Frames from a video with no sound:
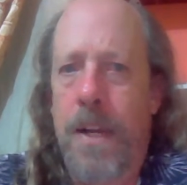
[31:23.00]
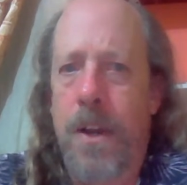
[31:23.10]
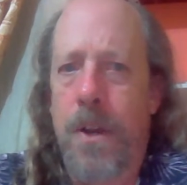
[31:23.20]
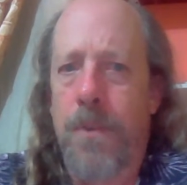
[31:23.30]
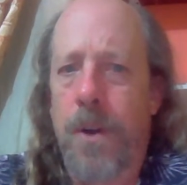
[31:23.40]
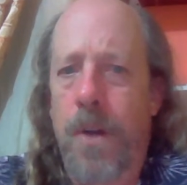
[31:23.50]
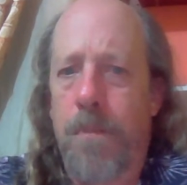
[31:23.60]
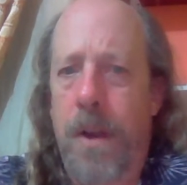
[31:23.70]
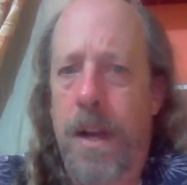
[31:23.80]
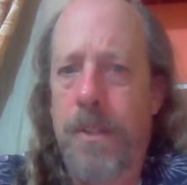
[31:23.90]
overall
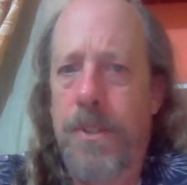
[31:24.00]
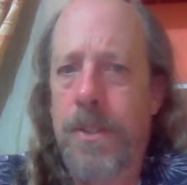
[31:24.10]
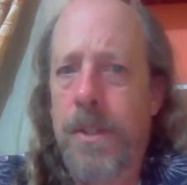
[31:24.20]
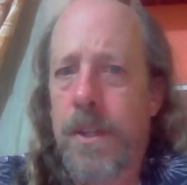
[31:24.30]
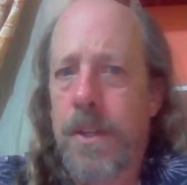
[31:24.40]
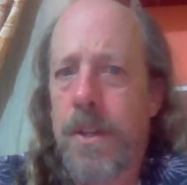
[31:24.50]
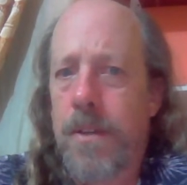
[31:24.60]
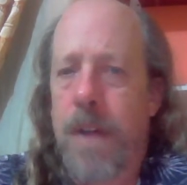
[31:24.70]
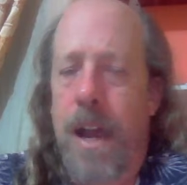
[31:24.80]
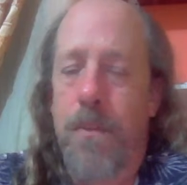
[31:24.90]
price.
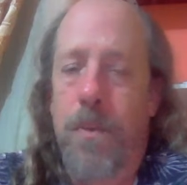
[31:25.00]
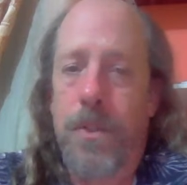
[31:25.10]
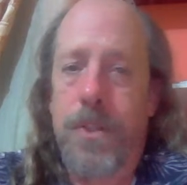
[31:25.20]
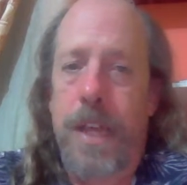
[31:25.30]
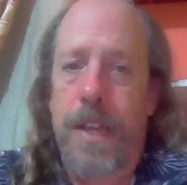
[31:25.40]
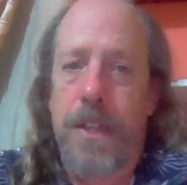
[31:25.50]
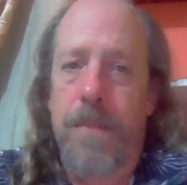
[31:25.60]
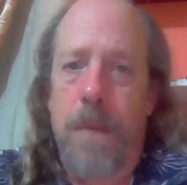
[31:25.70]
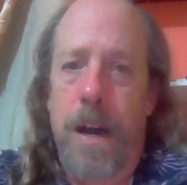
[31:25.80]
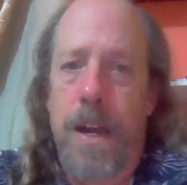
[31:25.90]
I will say
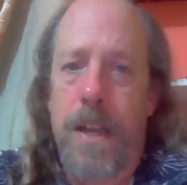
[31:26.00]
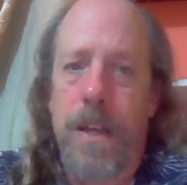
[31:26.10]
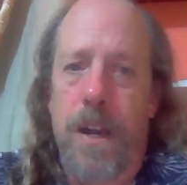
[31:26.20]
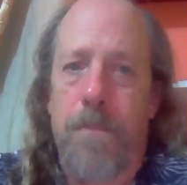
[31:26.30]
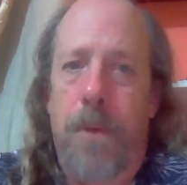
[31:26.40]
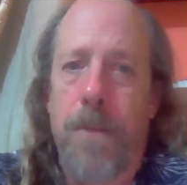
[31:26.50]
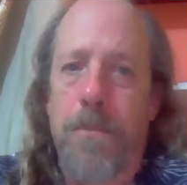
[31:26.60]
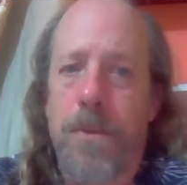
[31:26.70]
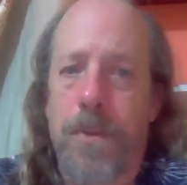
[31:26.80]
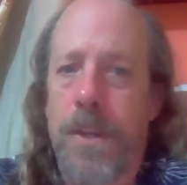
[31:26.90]
that my
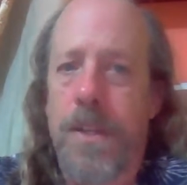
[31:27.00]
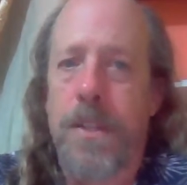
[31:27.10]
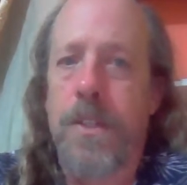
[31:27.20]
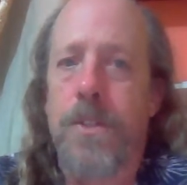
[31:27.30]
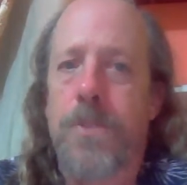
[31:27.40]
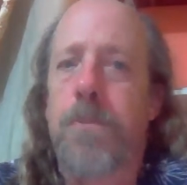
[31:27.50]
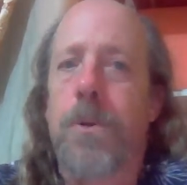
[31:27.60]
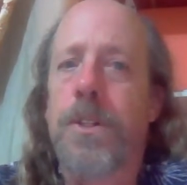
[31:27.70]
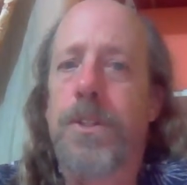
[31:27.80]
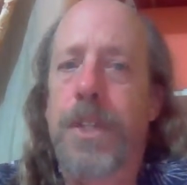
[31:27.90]
apartment rent is
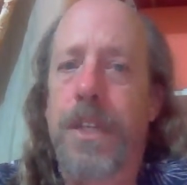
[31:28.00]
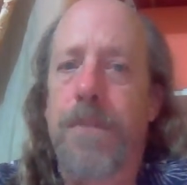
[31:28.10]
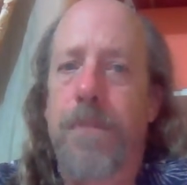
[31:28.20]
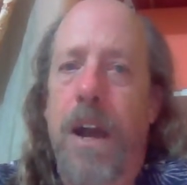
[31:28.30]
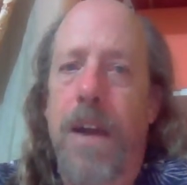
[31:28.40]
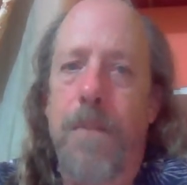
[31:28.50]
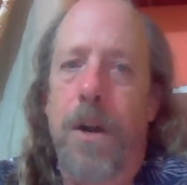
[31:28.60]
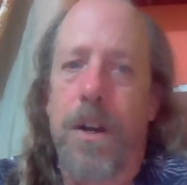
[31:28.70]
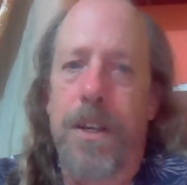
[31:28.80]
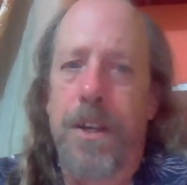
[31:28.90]
pretty cheap. I'm
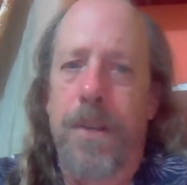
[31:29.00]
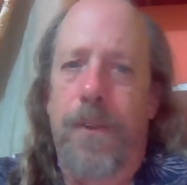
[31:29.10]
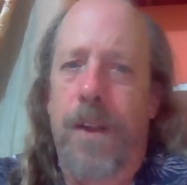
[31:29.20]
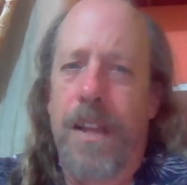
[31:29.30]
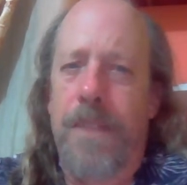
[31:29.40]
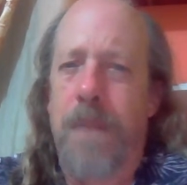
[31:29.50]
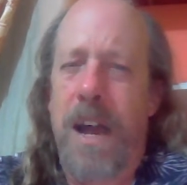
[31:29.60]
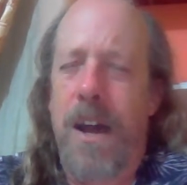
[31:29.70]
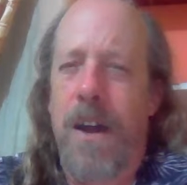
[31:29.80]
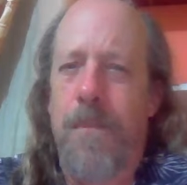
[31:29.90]
here for like
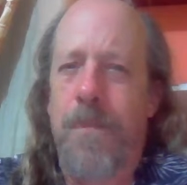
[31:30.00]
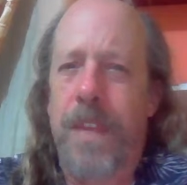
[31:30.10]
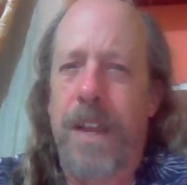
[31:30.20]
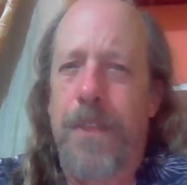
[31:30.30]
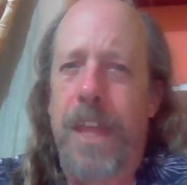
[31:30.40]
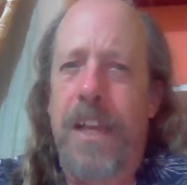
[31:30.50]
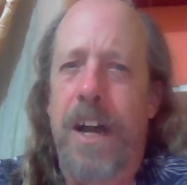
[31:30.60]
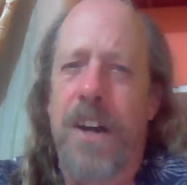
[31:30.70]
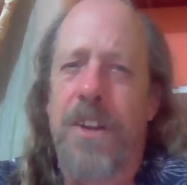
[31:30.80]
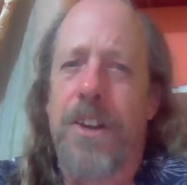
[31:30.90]
about I think
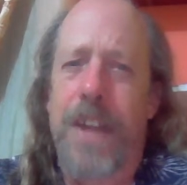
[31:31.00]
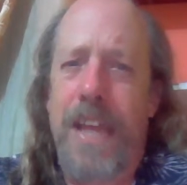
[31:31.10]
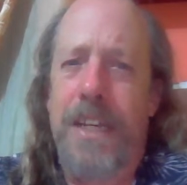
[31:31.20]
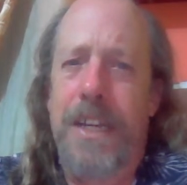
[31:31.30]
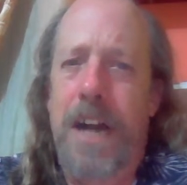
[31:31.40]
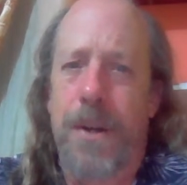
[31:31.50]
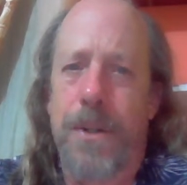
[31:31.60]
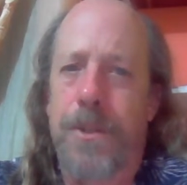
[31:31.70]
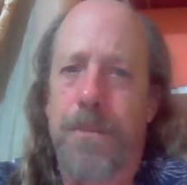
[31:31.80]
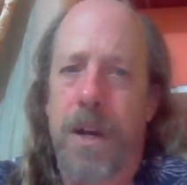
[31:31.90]

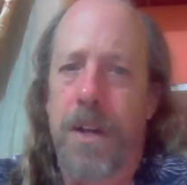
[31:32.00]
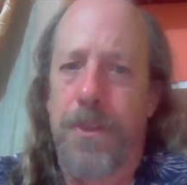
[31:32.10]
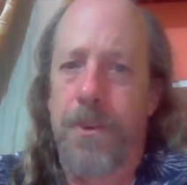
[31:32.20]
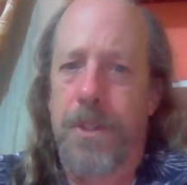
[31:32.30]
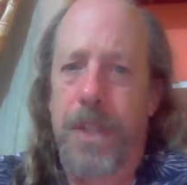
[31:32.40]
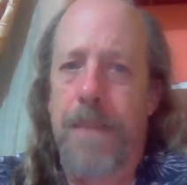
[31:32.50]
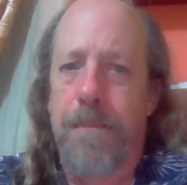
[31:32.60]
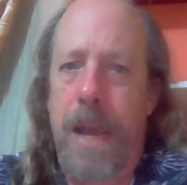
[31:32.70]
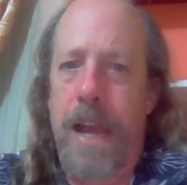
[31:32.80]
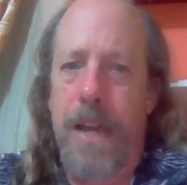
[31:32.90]
$180 a month, which
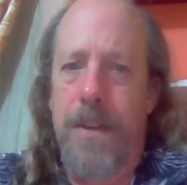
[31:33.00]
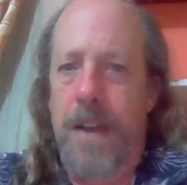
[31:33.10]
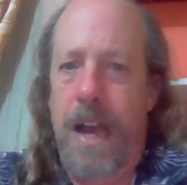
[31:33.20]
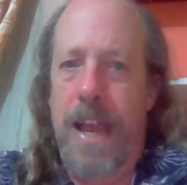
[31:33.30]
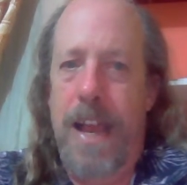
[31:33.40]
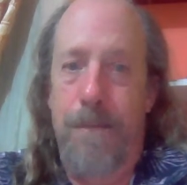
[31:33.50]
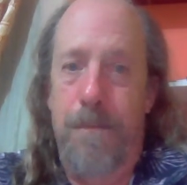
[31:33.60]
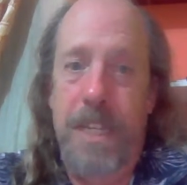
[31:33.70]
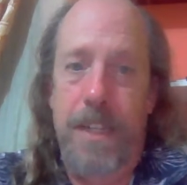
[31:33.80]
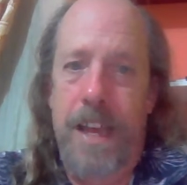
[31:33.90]
ain't bad. I have
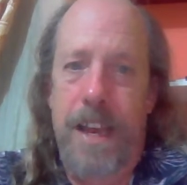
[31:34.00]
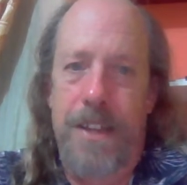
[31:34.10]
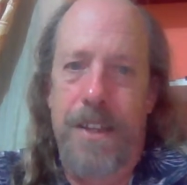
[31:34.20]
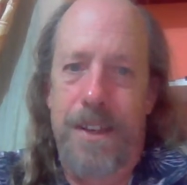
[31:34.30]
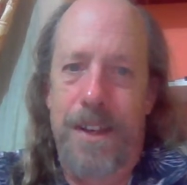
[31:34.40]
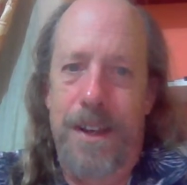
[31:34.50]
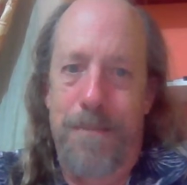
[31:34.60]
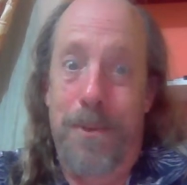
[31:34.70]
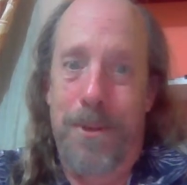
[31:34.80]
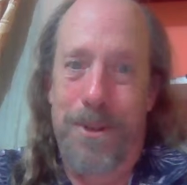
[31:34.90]
beat that in
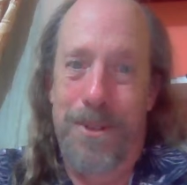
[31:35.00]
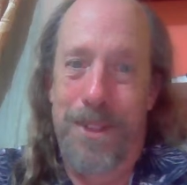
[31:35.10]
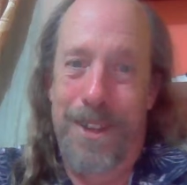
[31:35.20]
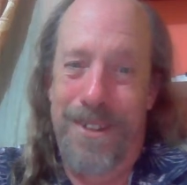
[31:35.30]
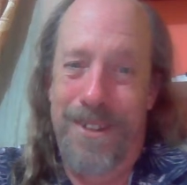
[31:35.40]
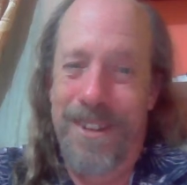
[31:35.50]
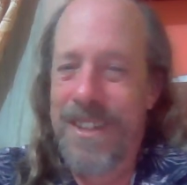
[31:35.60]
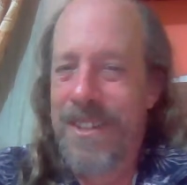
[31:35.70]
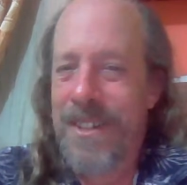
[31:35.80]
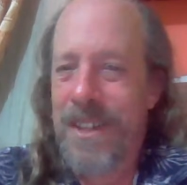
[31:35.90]
Peru though,
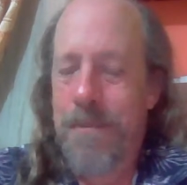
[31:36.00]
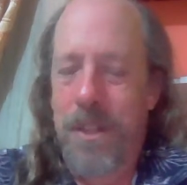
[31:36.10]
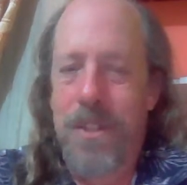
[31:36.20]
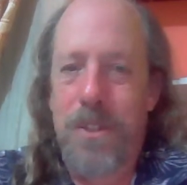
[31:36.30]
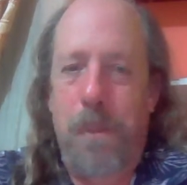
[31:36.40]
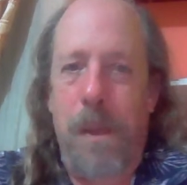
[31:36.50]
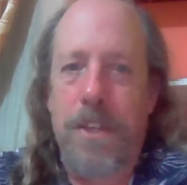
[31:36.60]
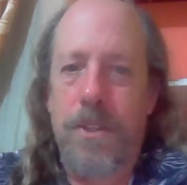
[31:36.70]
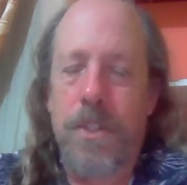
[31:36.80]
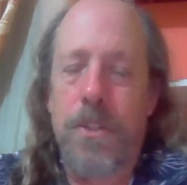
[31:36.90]
but this
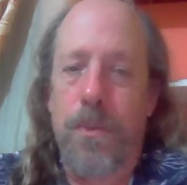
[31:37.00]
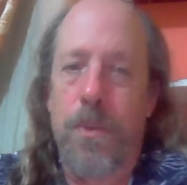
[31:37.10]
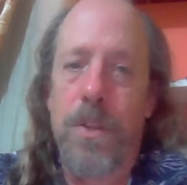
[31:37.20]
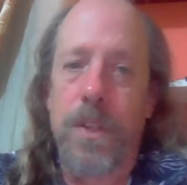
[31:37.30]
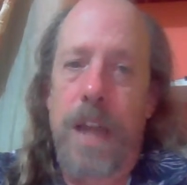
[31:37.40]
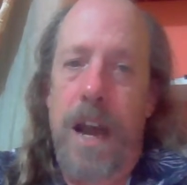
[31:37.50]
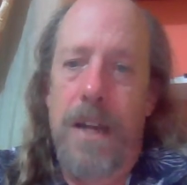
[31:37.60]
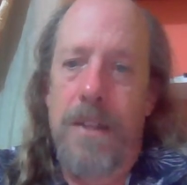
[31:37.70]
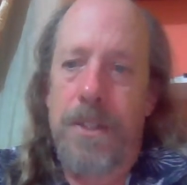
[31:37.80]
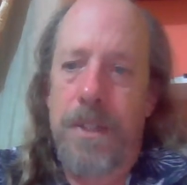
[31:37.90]
place is really
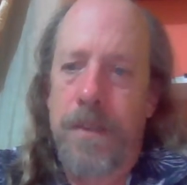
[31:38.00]
nice.